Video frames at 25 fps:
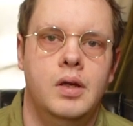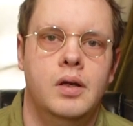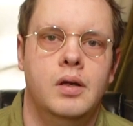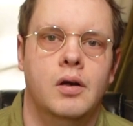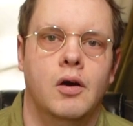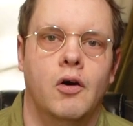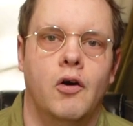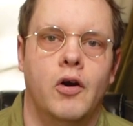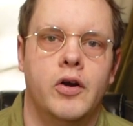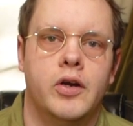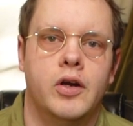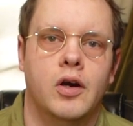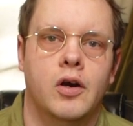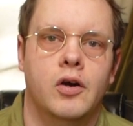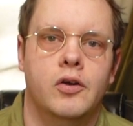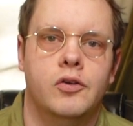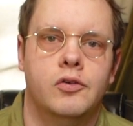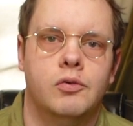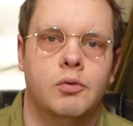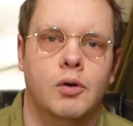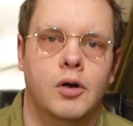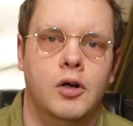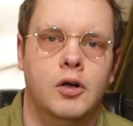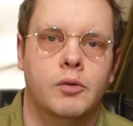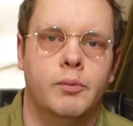Alright
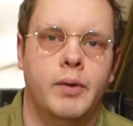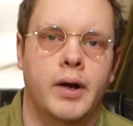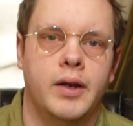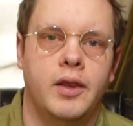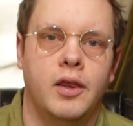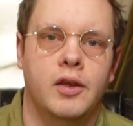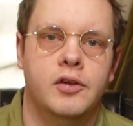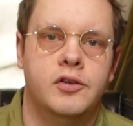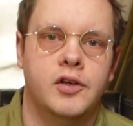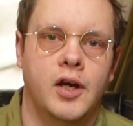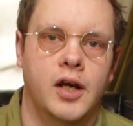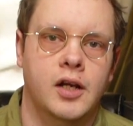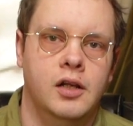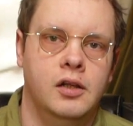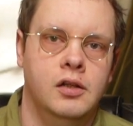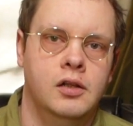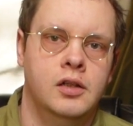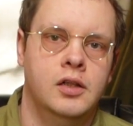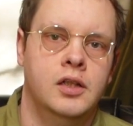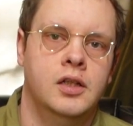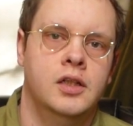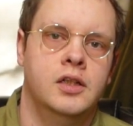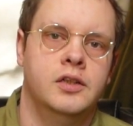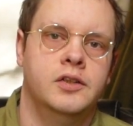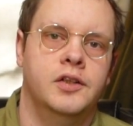guys, welcome back to the channel.
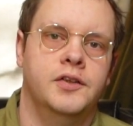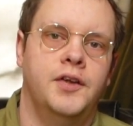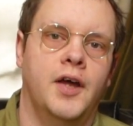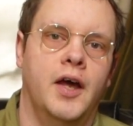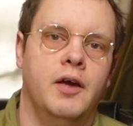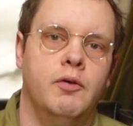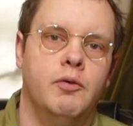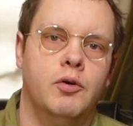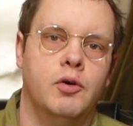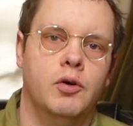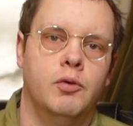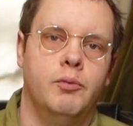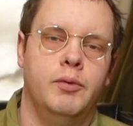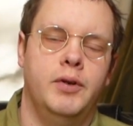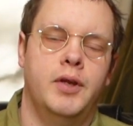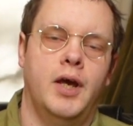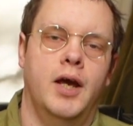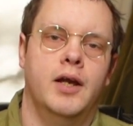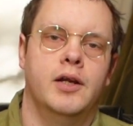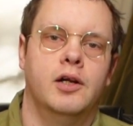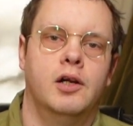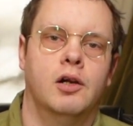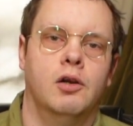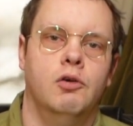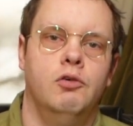Today we're going to be
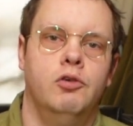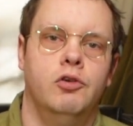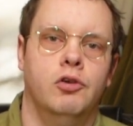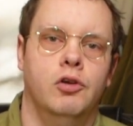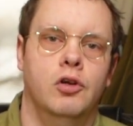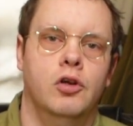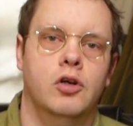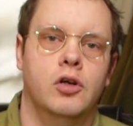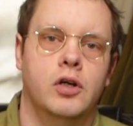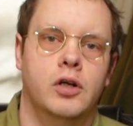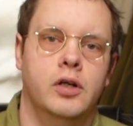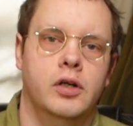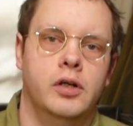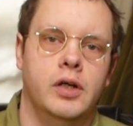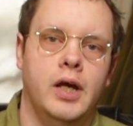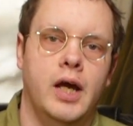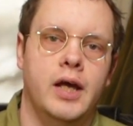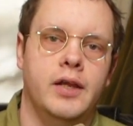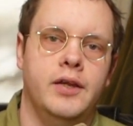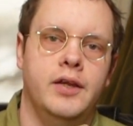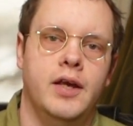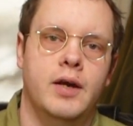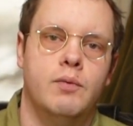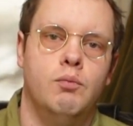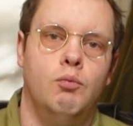taking a closer look at
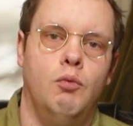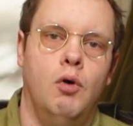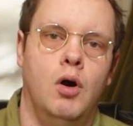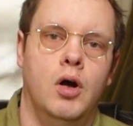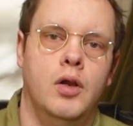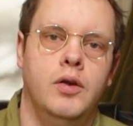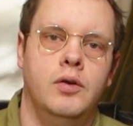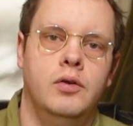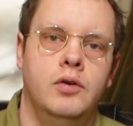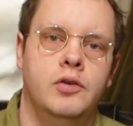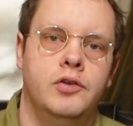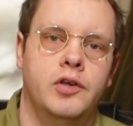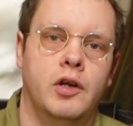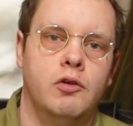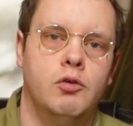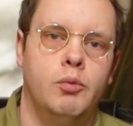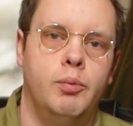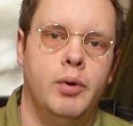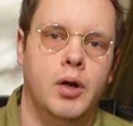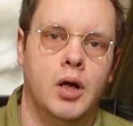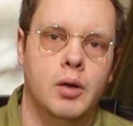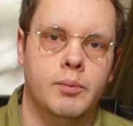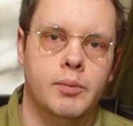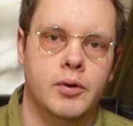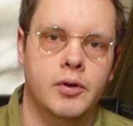the M1 general
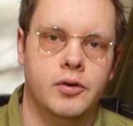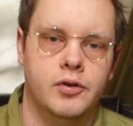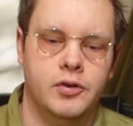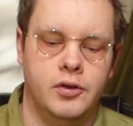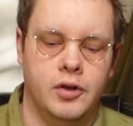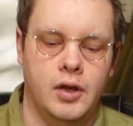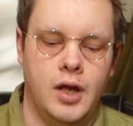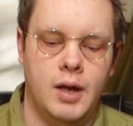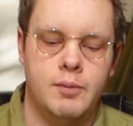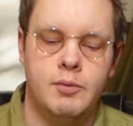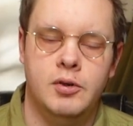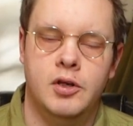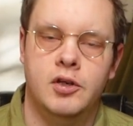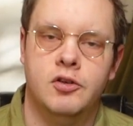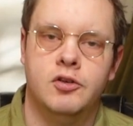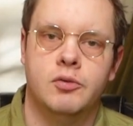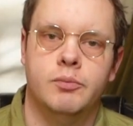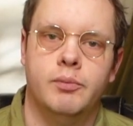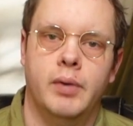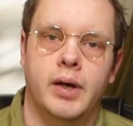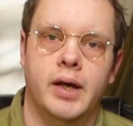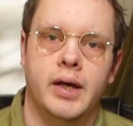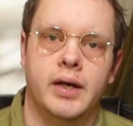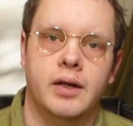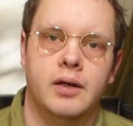purpose ammunition
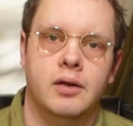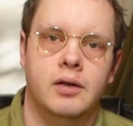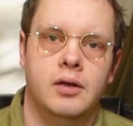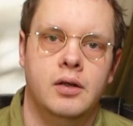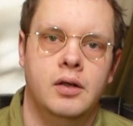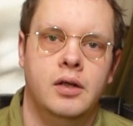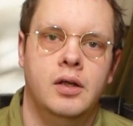bag.